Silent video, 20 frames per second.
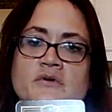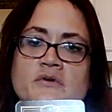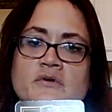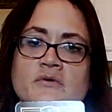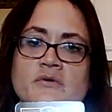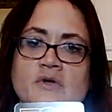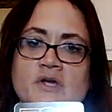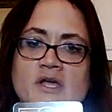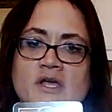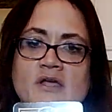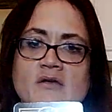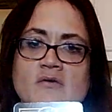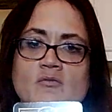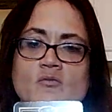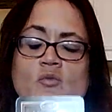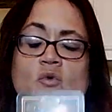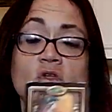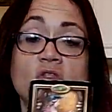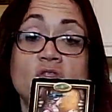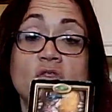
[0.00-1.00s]
okay,
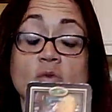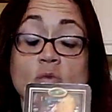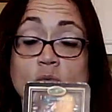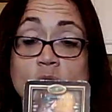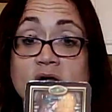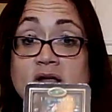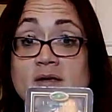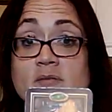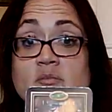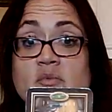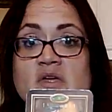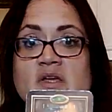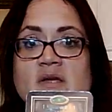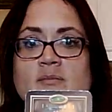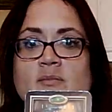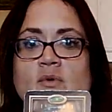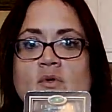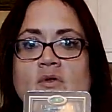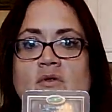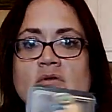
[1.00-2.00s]
with the right
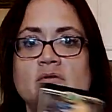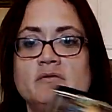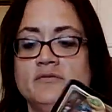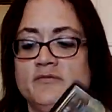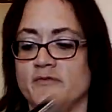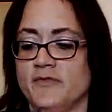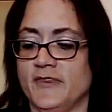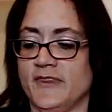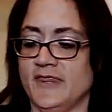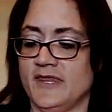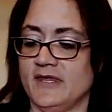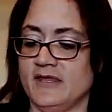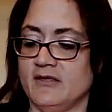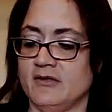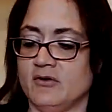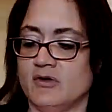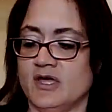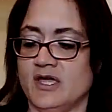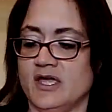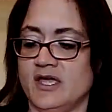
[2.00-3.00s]
people,
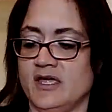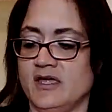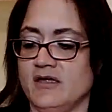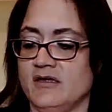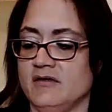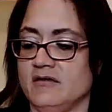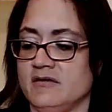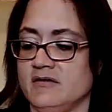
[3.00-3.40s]
okay?